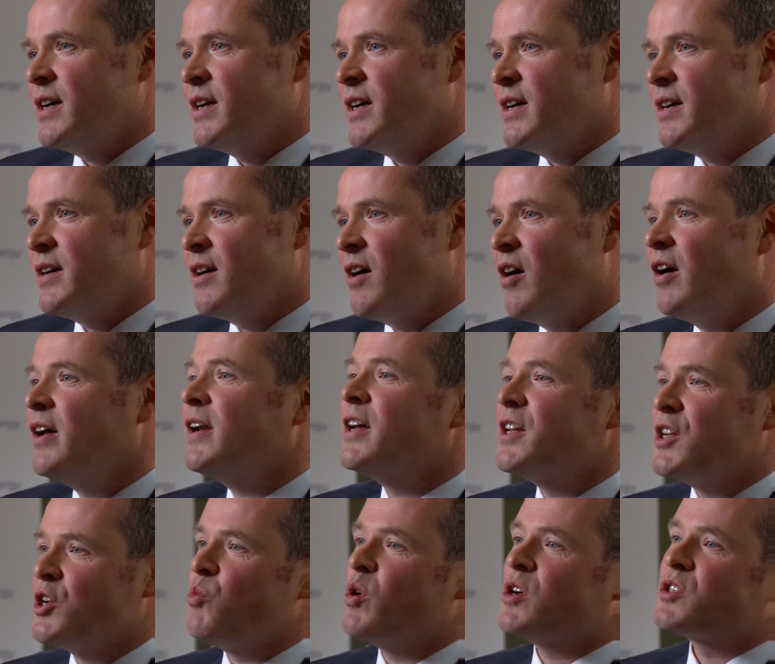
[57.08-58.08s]
uh,
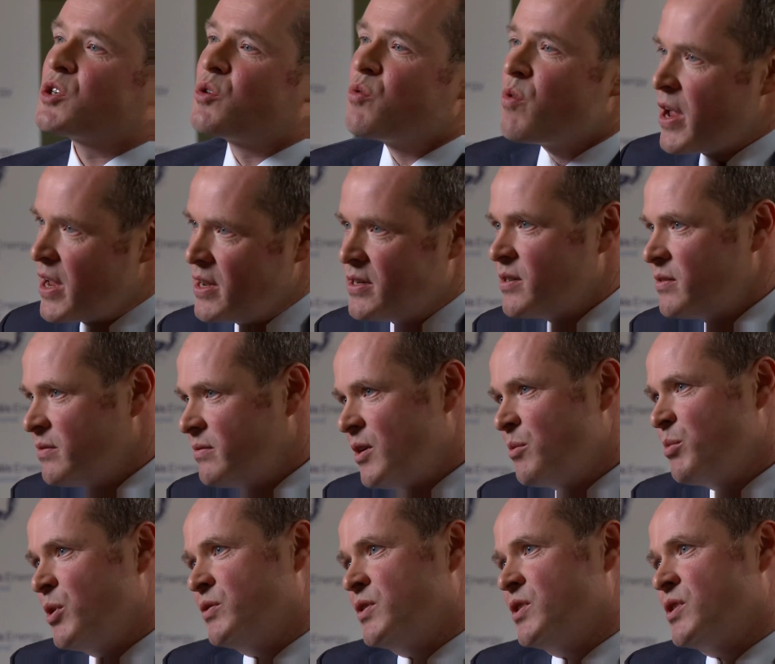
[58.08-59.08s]
highlighting what's great
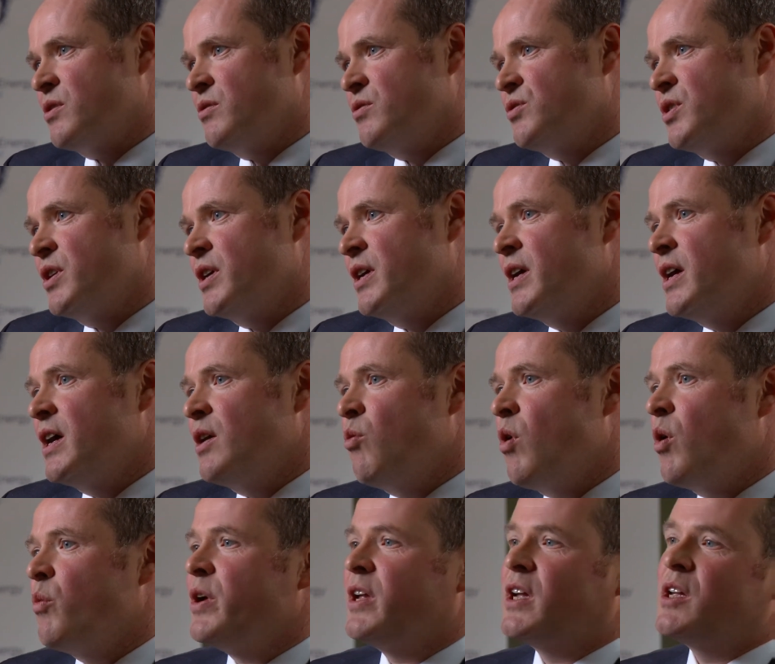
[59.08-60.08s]
about this country,
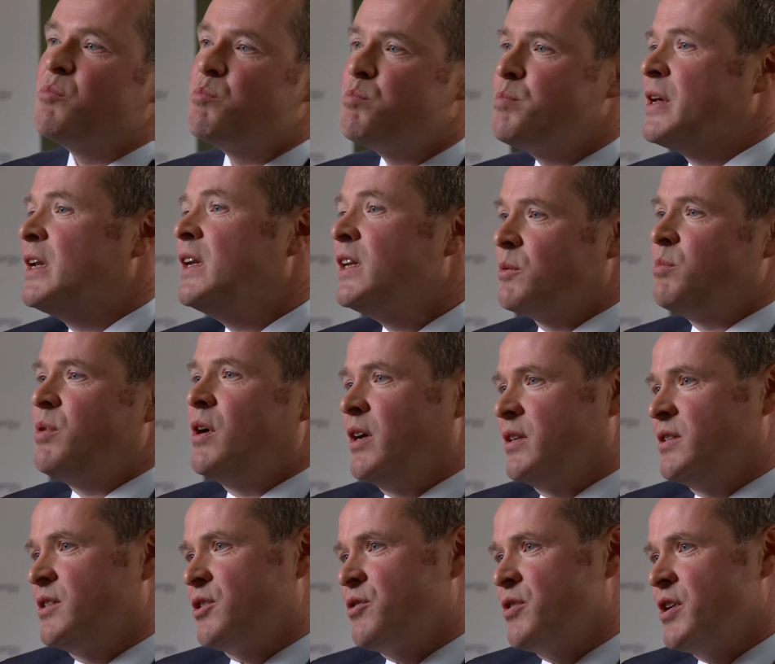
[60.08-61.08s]
what we can build
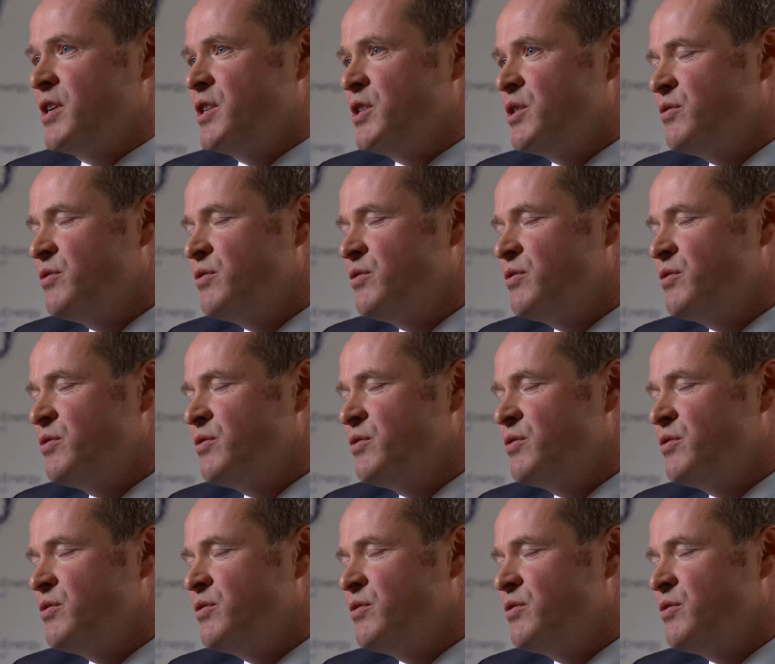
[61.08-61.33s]
upon to create a